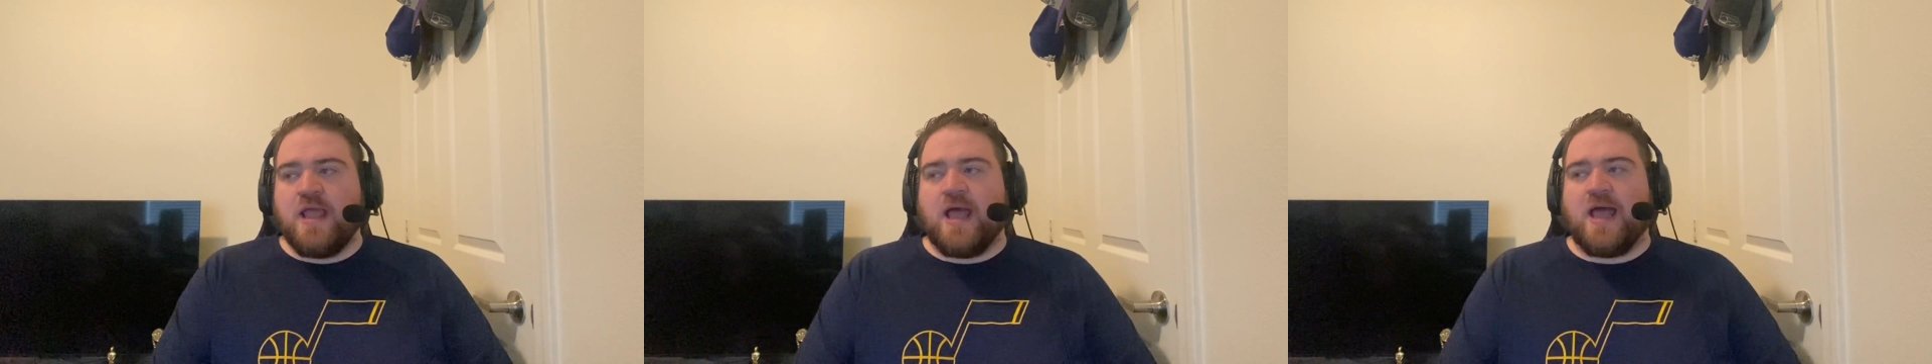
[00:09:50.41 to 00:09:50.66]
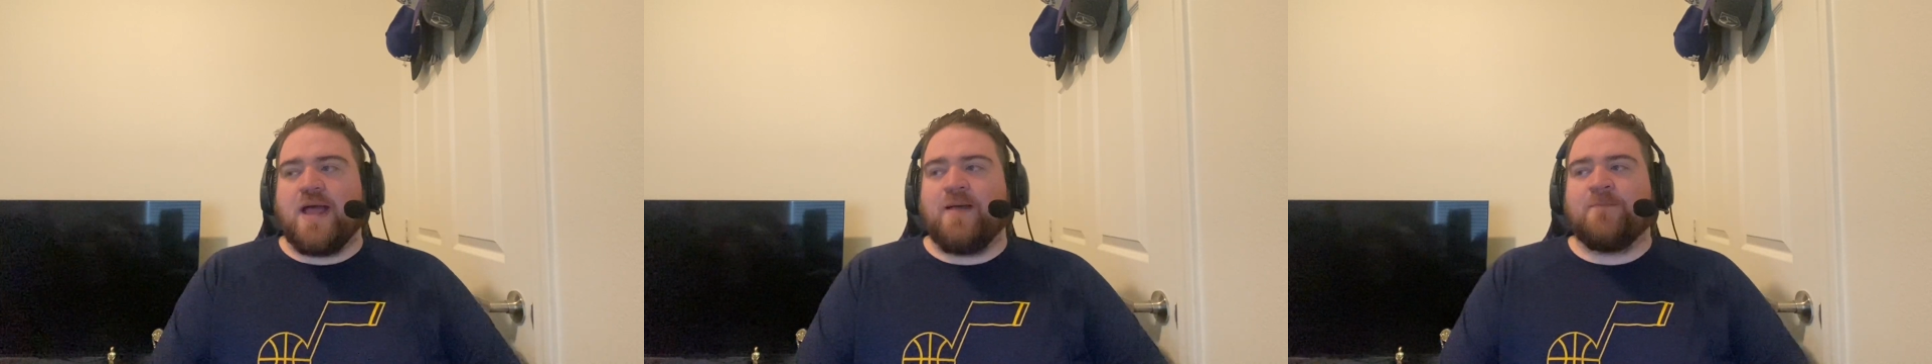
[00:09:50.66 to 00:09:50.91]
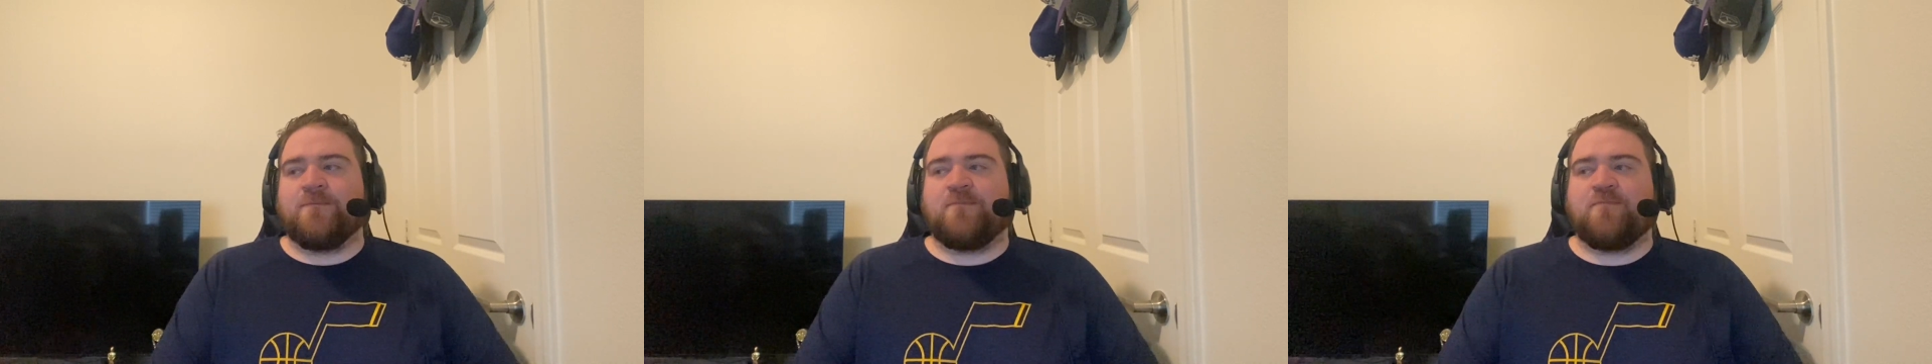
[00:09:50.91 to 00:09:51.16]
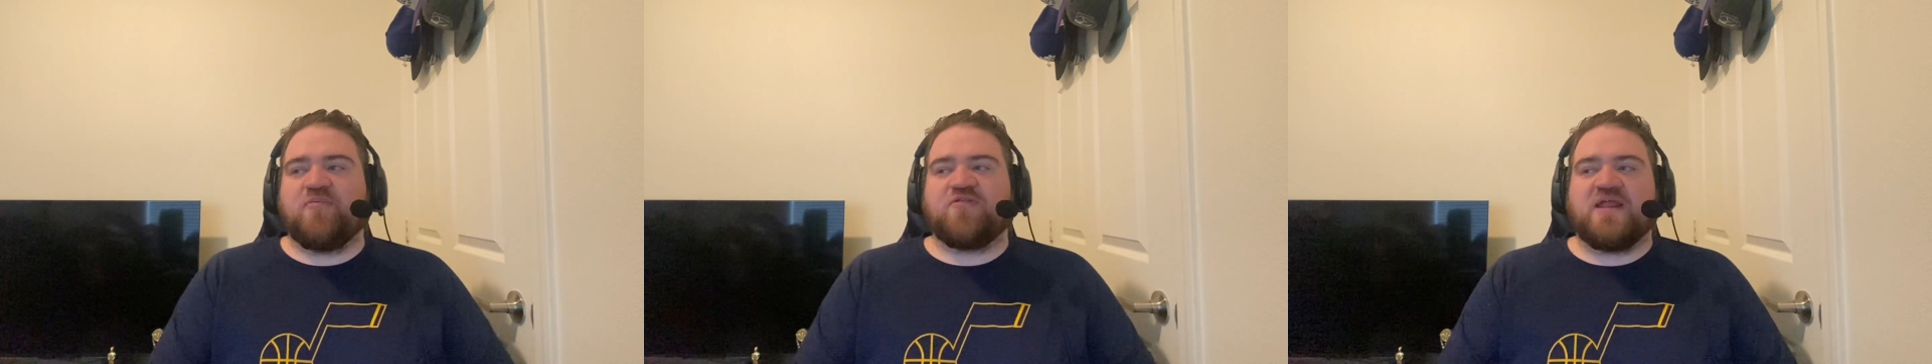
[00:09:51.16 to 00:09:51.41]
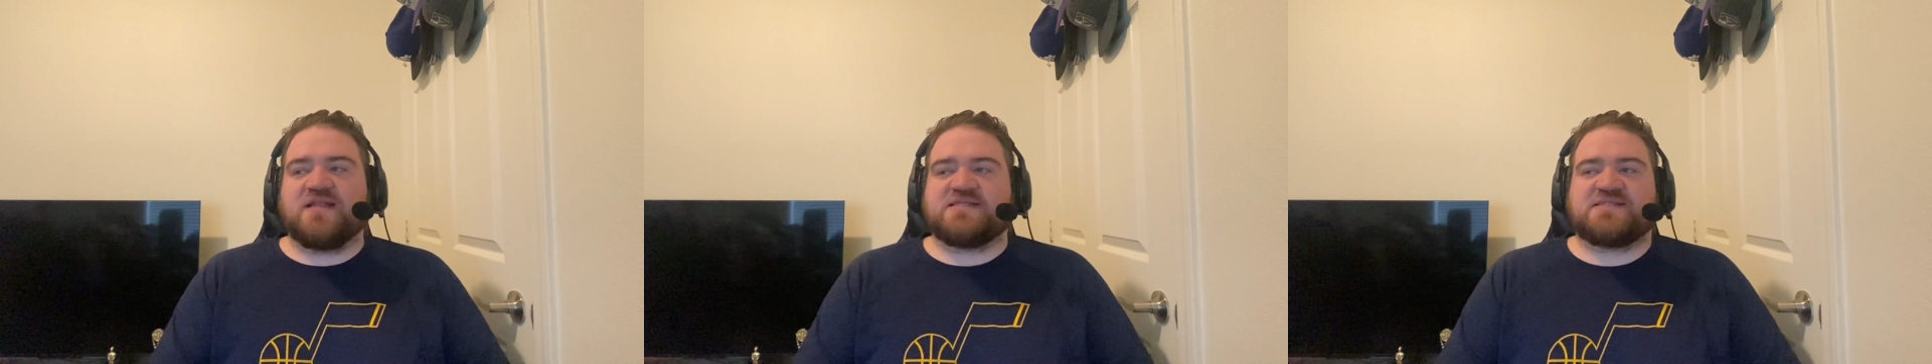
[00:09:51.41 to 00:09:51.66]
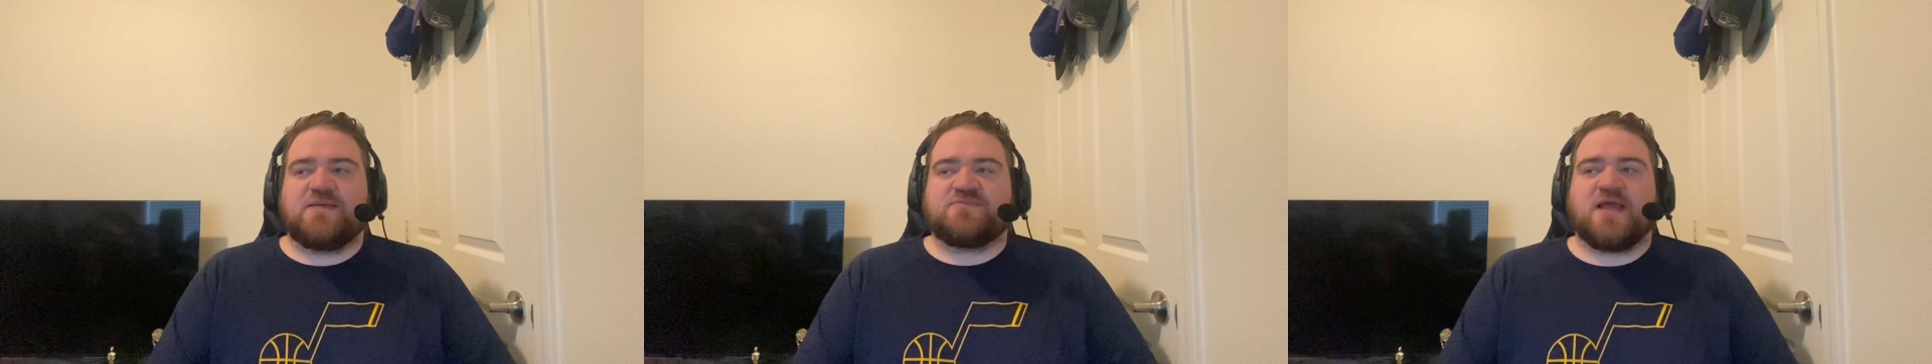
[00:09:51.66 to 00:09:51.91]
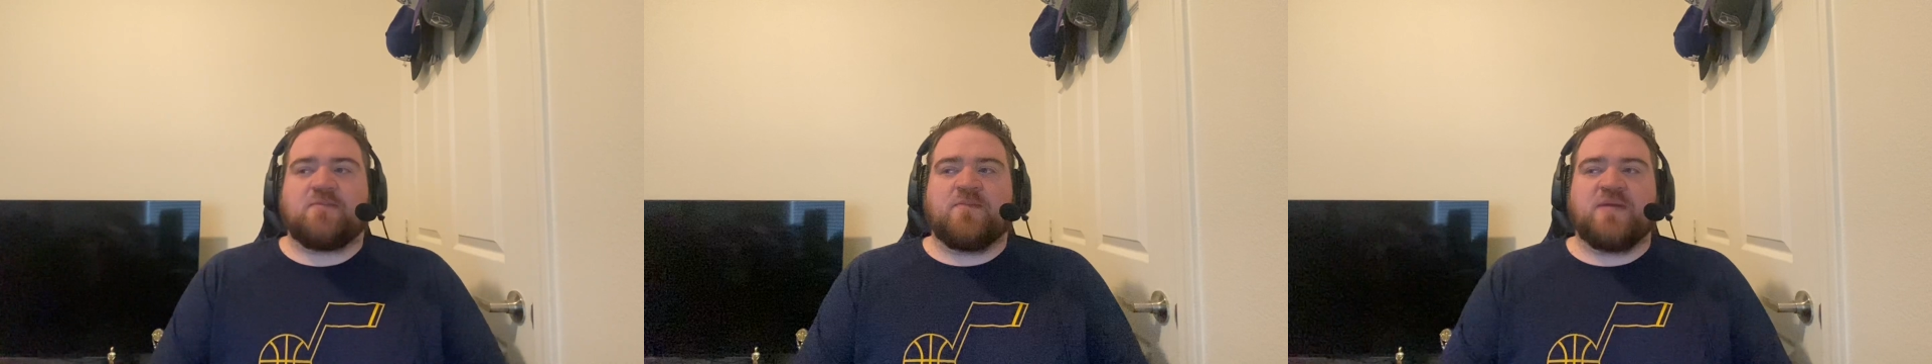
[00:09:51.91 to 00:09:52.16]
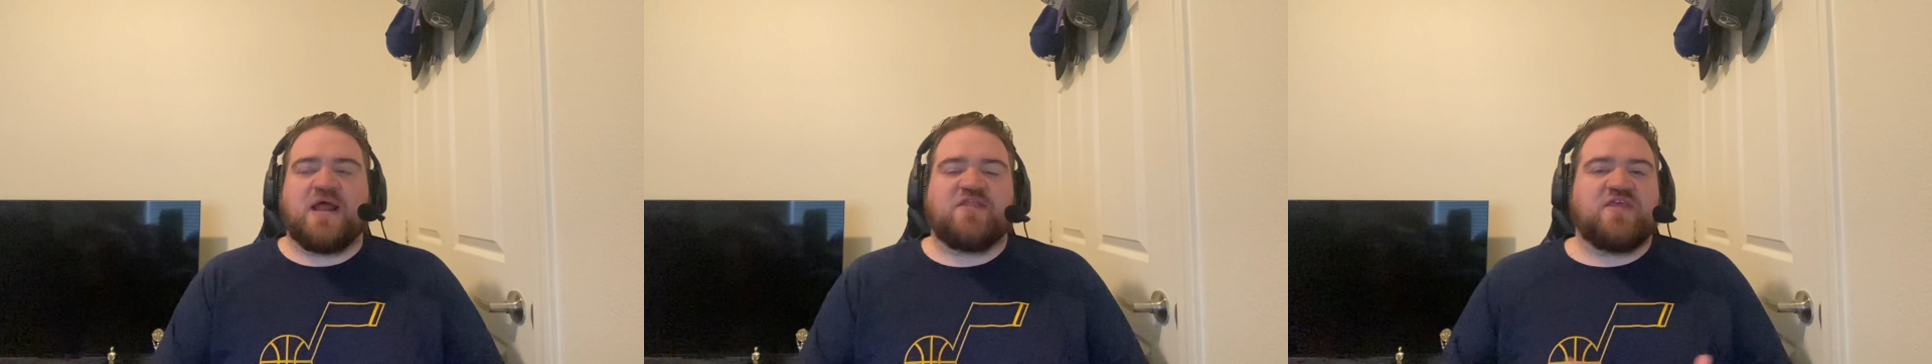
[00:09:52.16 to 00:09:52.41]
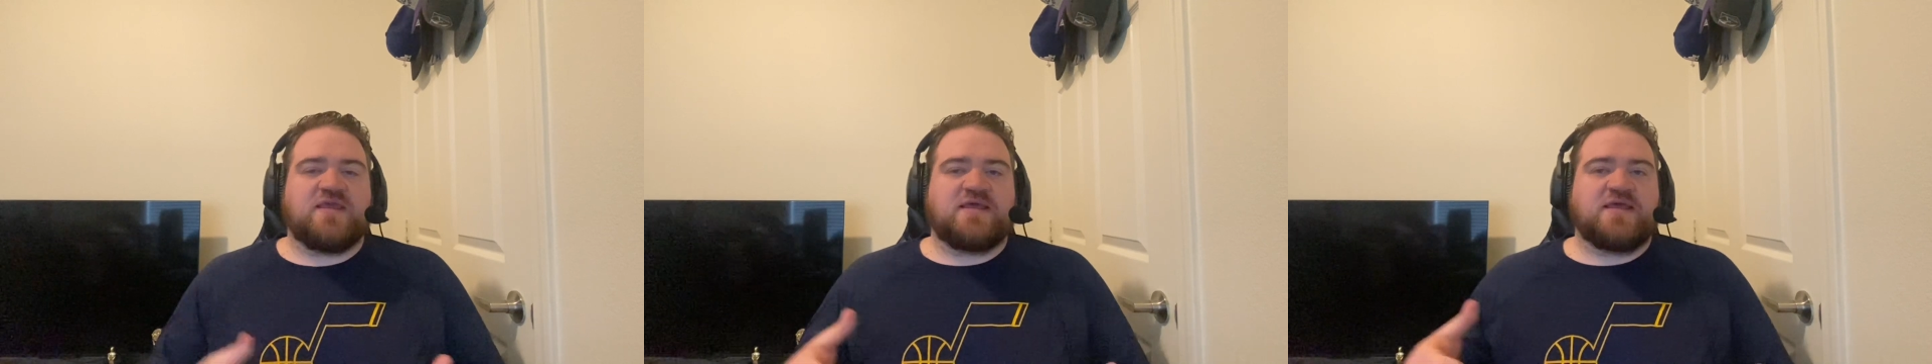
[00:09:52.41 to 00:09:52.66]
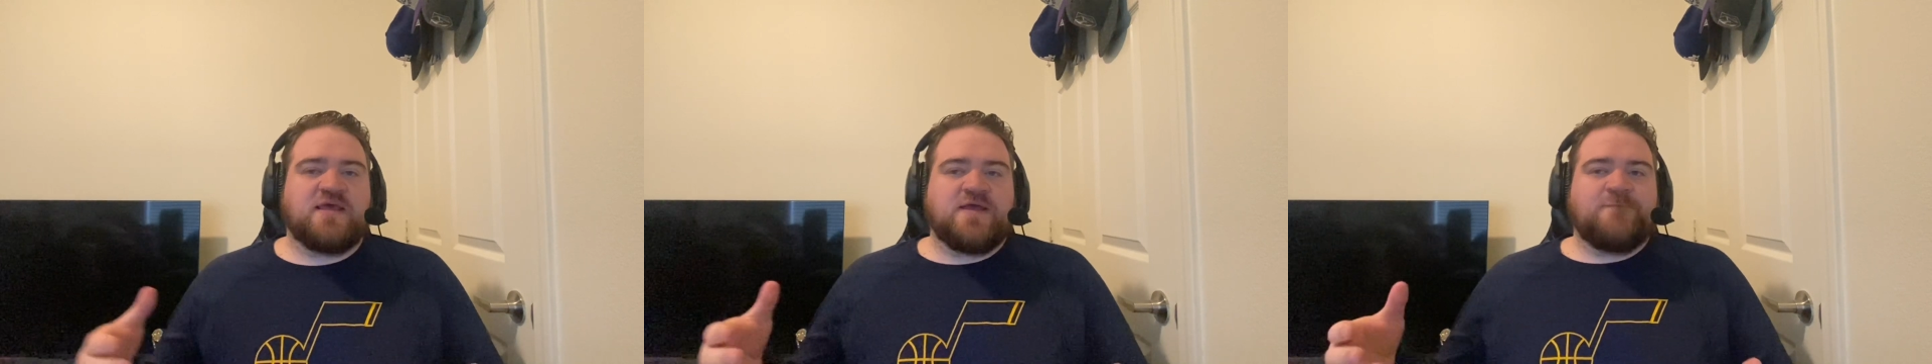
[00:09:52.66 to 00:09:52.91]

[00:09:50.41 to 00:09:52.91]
But then at the same time, I mean, I think